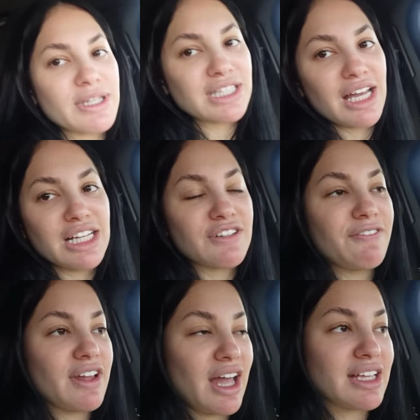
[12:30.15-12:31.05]

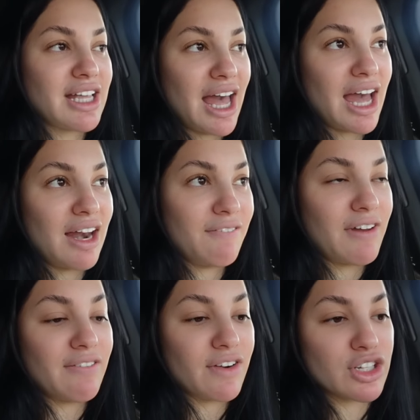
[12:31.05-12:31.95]
basically his head
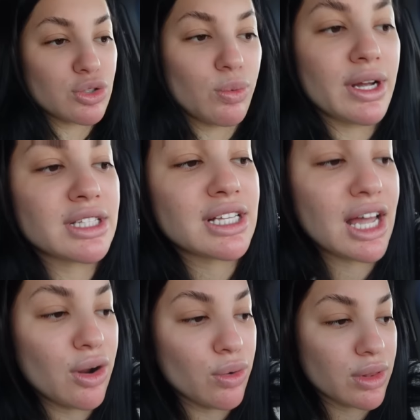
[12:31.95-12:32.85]
favors one
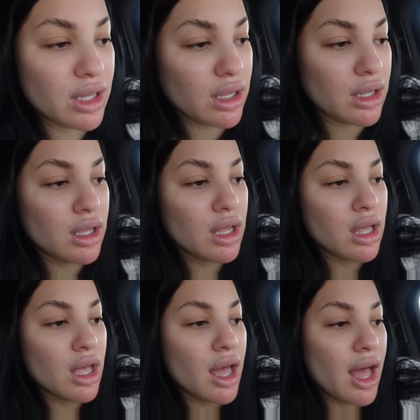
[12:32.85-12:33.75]
side only.
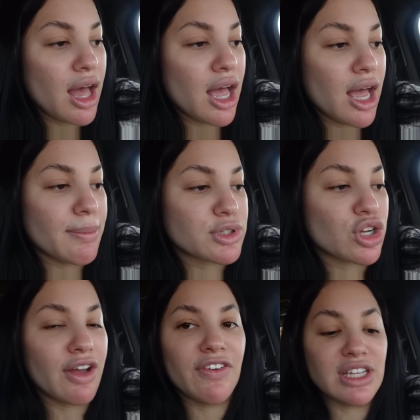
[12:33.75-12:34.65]

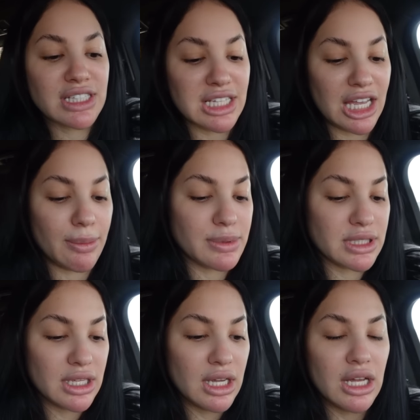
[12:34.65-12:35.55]
So if he
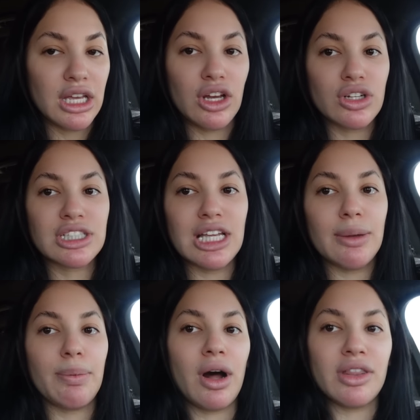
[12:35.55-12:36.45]
sleeps, he'll
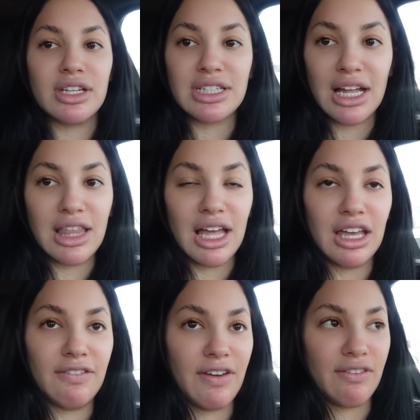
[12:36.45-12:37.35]
sleep on the side that
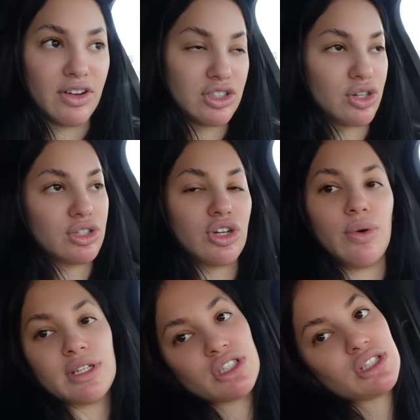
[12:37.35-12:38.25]
he favors. So it's
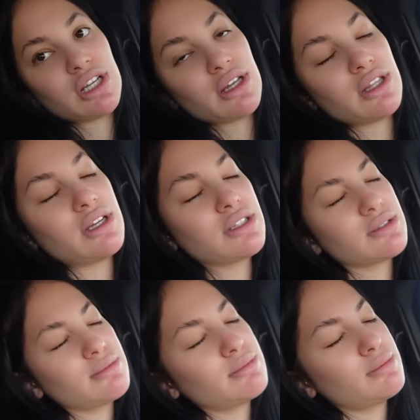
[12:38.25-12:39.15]
always just like this.